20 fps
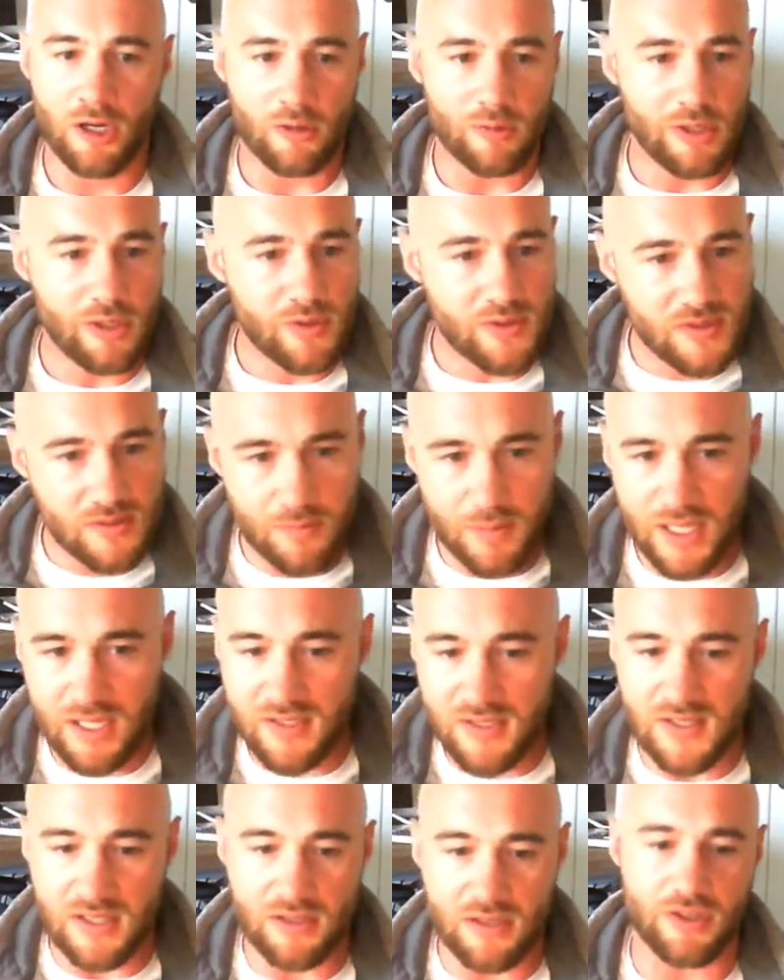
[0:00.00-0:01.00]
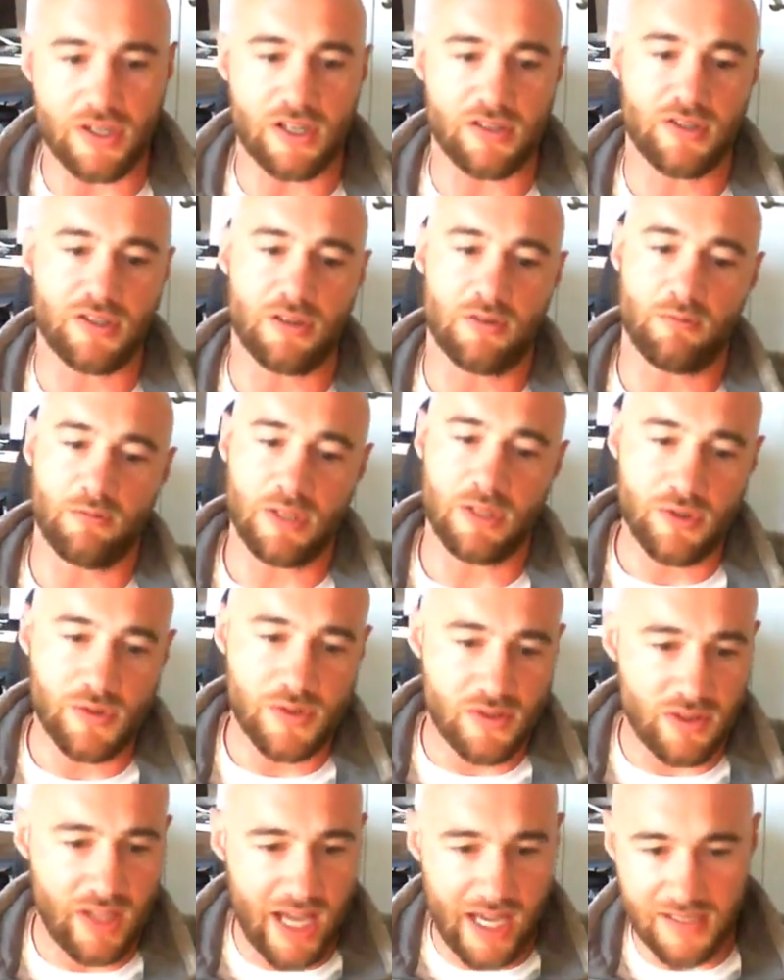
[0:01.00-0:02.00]
We use dependency injection, we
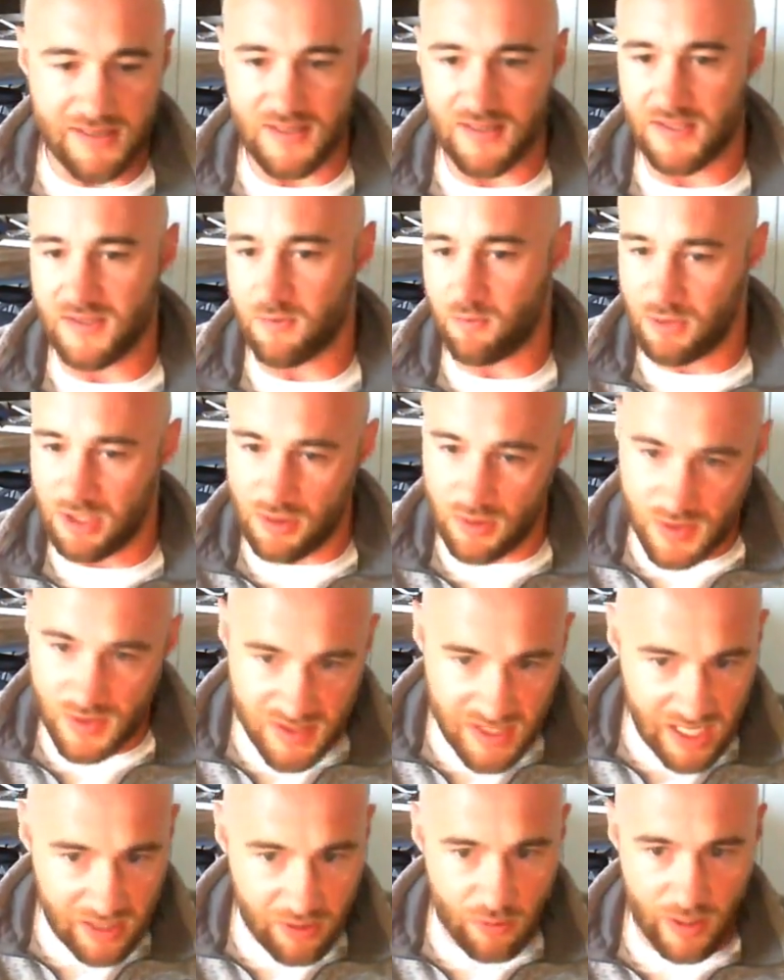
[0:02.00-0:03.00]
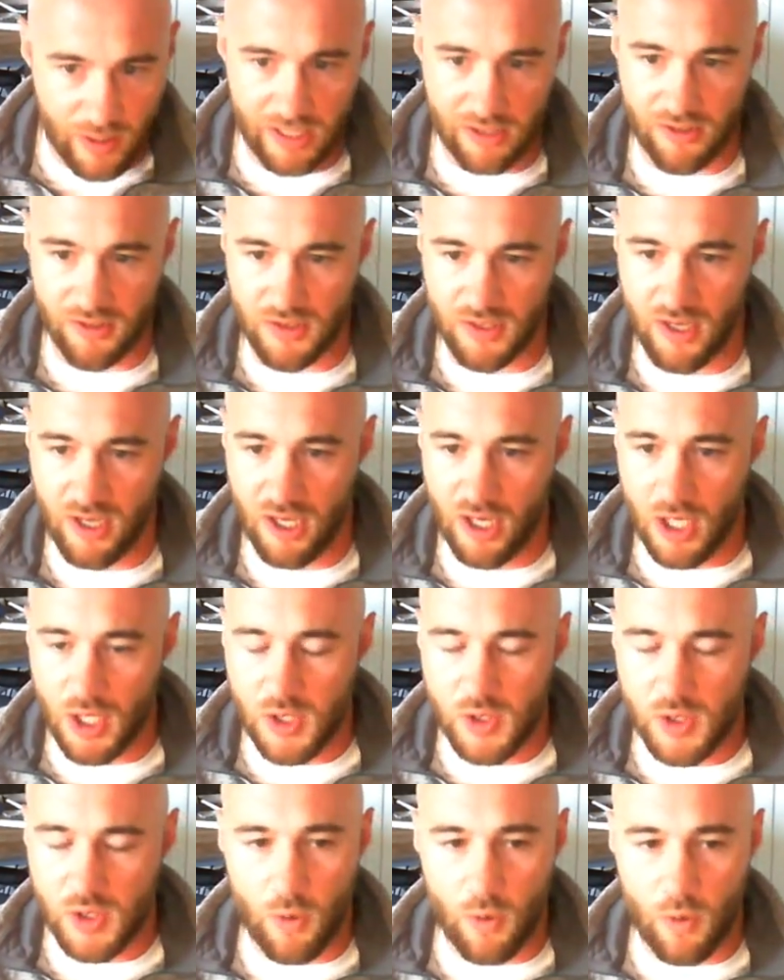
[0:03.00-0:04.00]
use classes, and we use decorators.
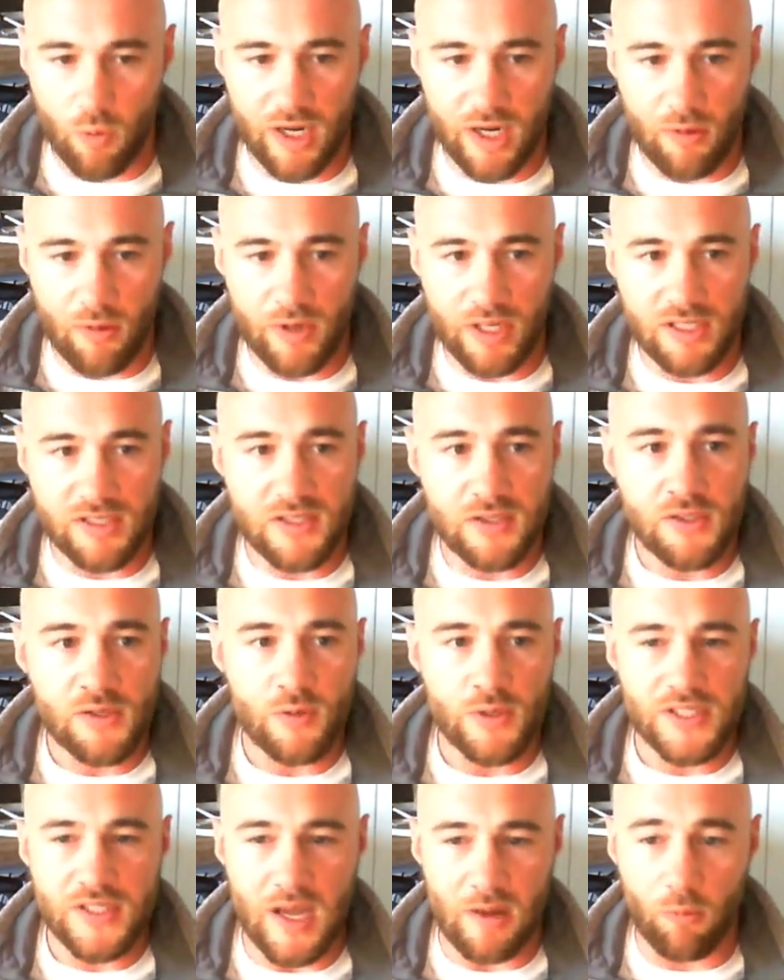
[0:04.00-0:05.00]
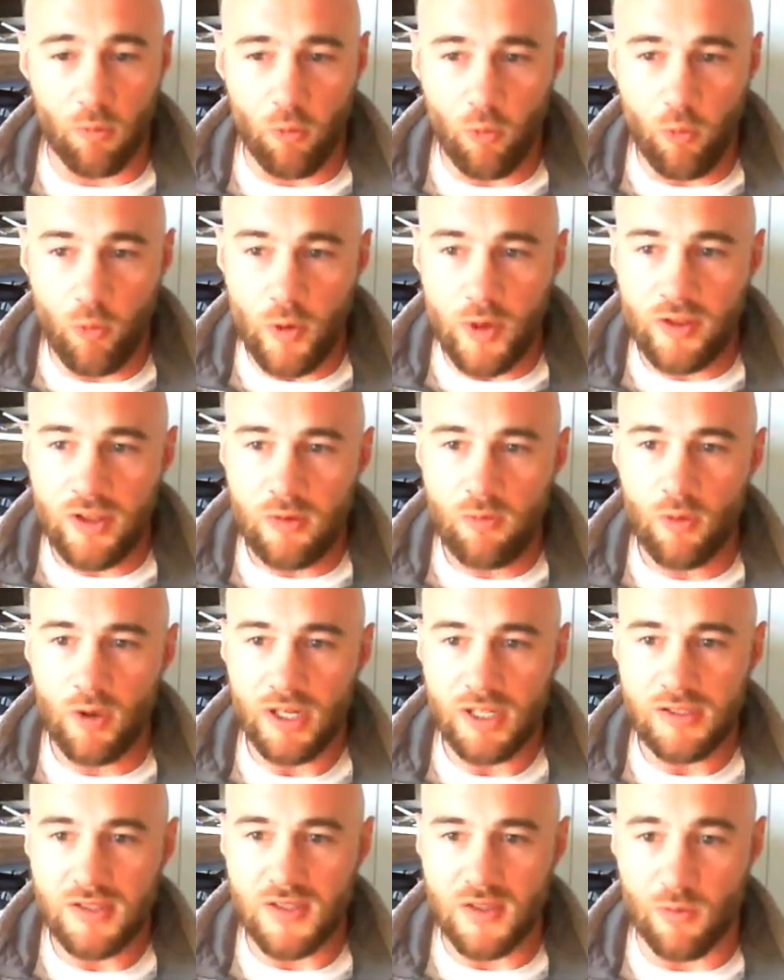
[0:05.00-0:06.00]
So what I wanted to do is I really
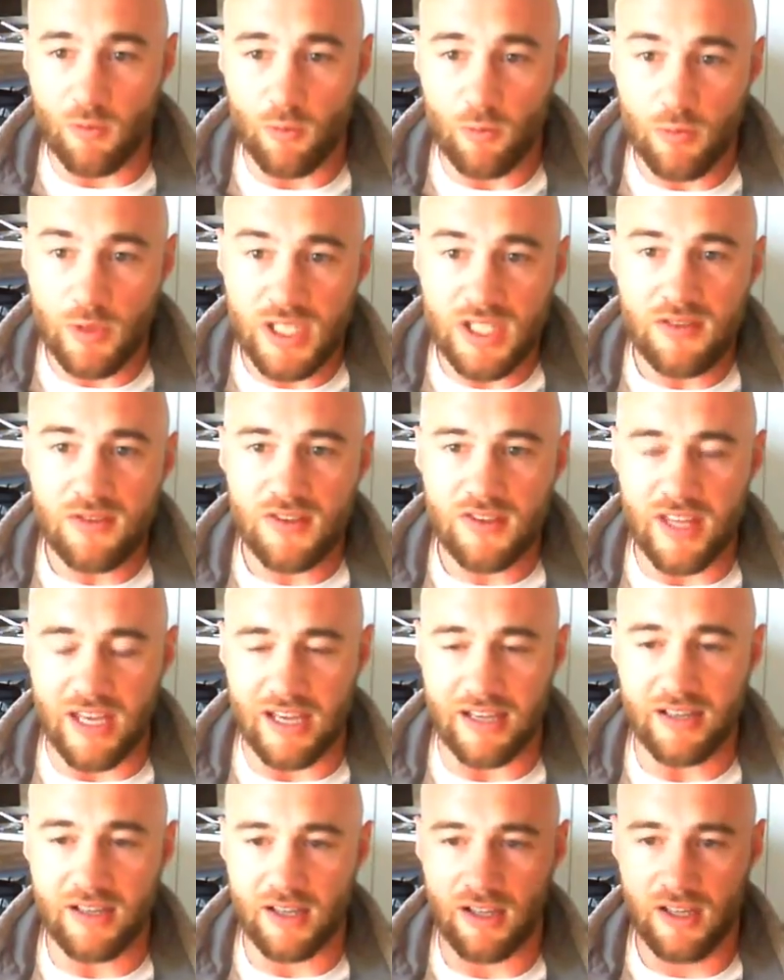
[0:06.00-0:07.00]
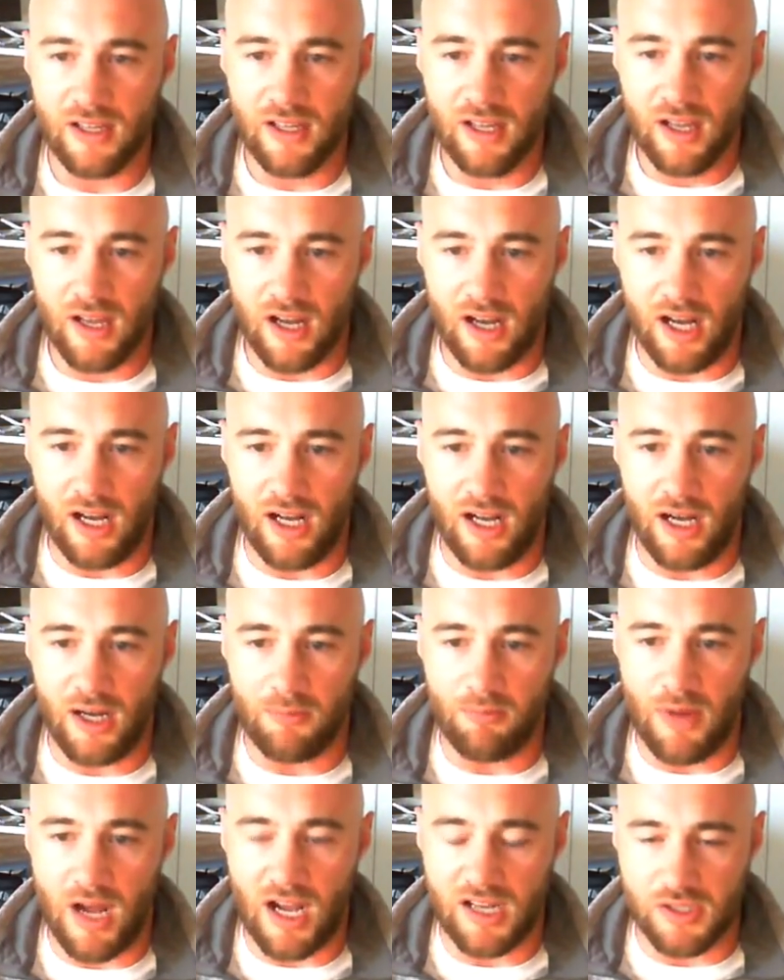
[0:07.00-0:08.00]
wanted to rethink,
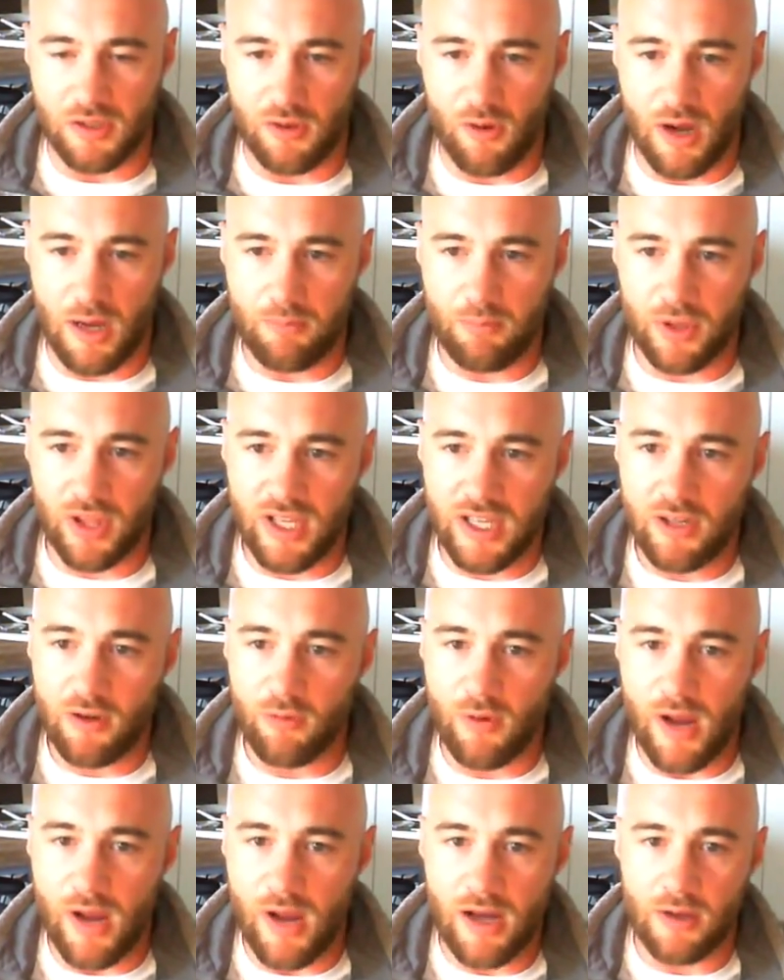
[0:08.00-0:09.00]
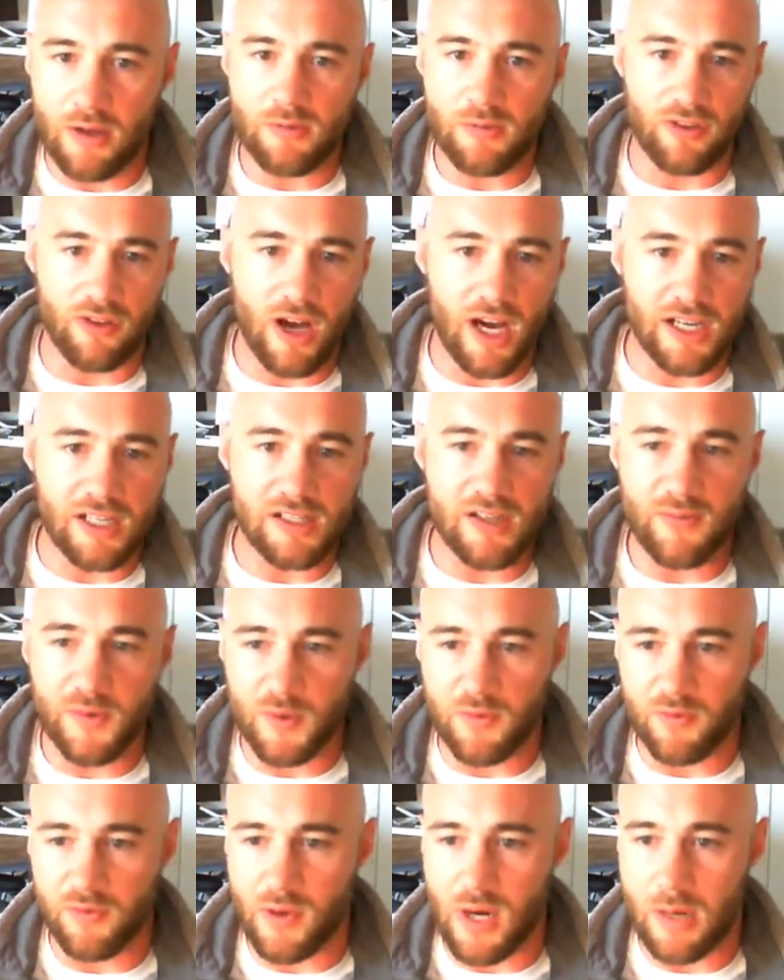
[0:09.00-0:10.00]
I played around with a lot of
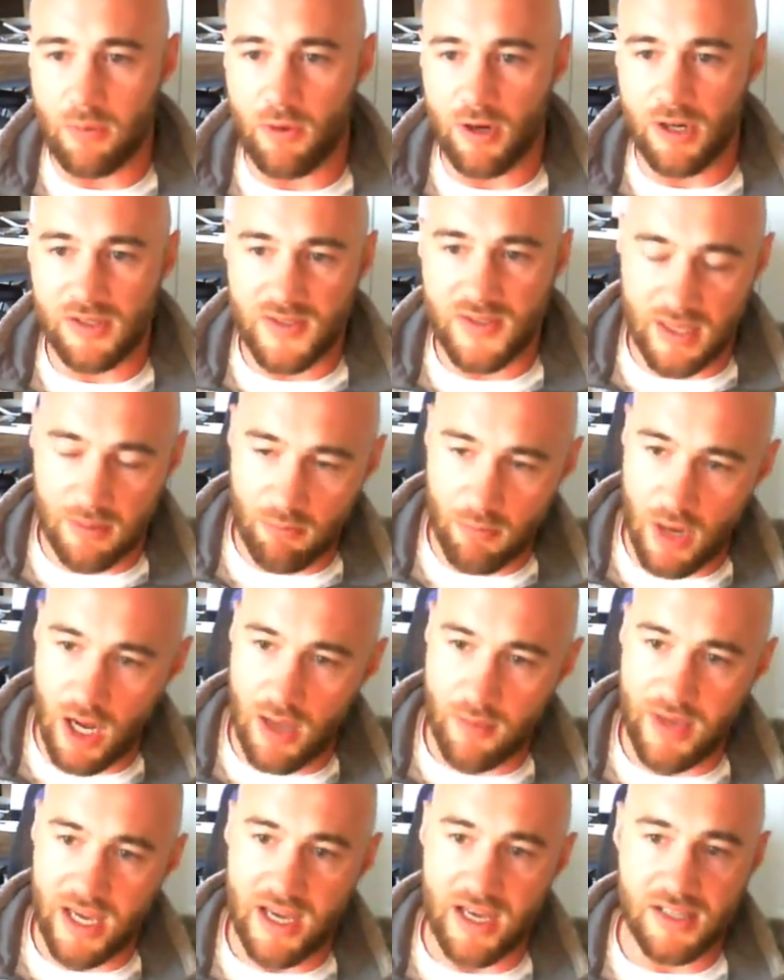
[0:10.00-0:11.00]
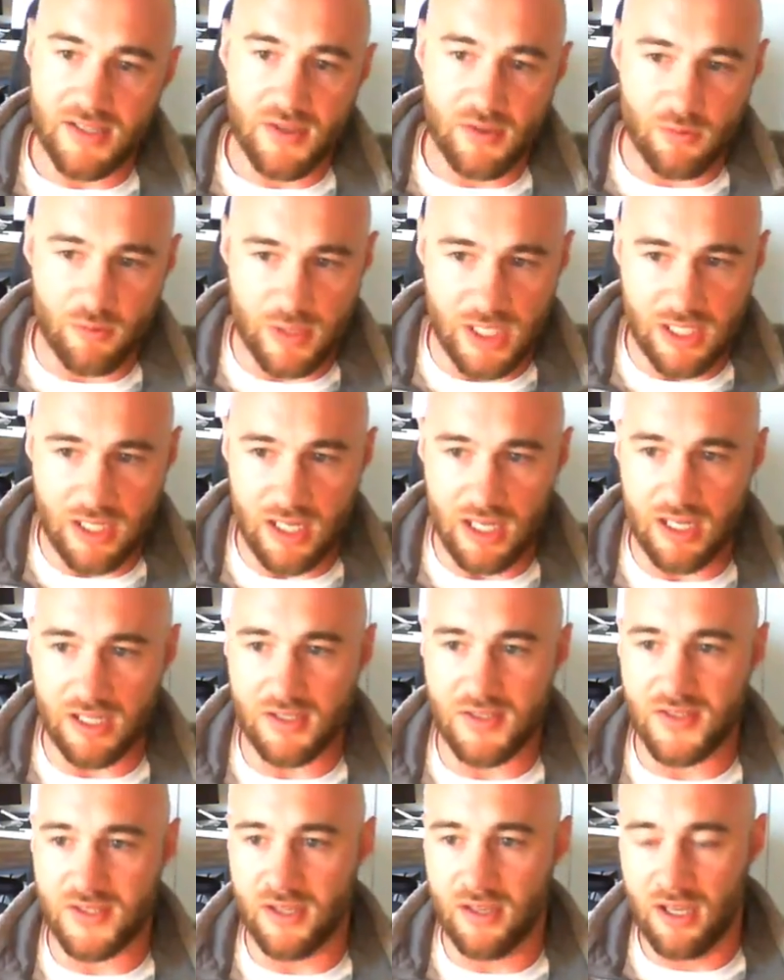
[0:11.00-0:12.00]
different frameworks like MobX,
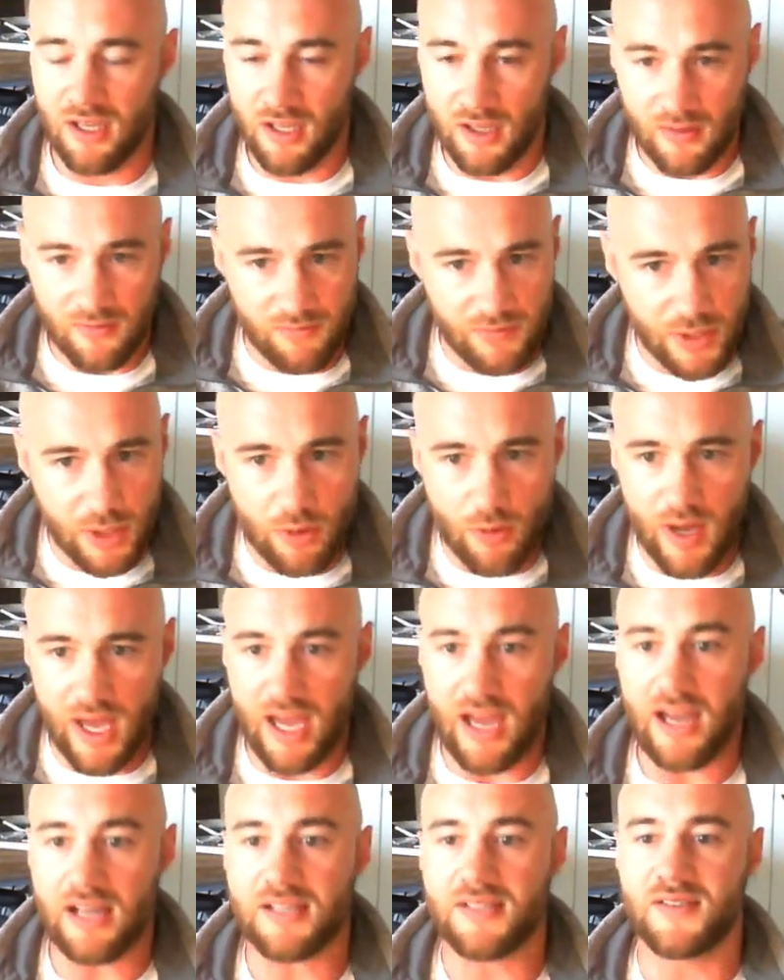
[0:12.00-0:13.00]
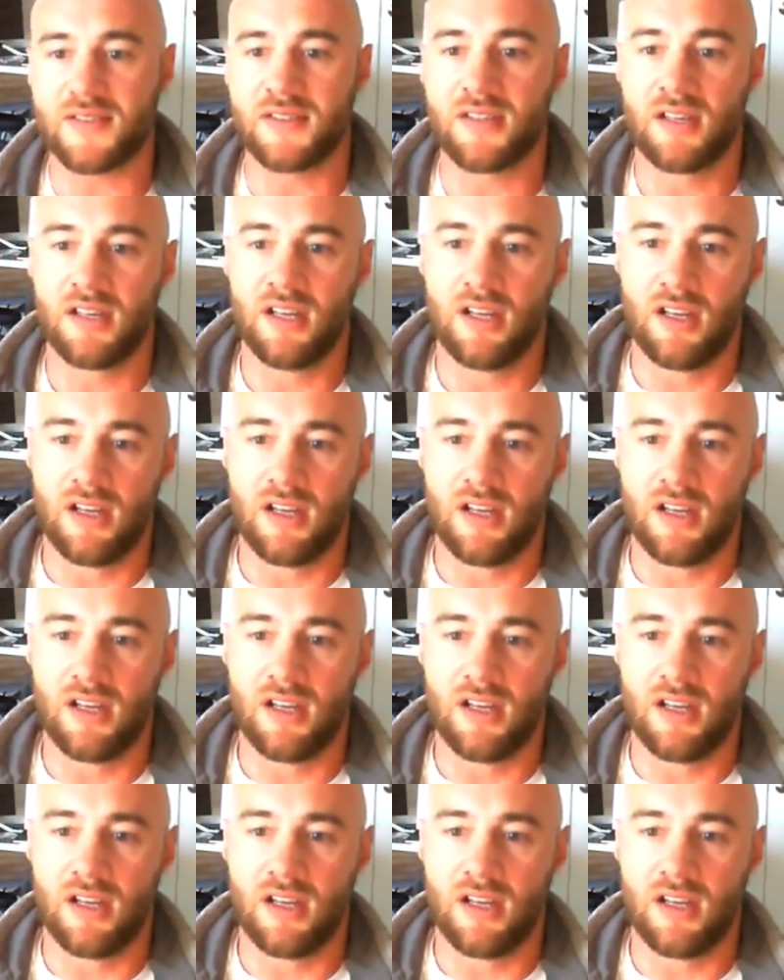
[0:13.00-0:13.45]
Redux, Vuex.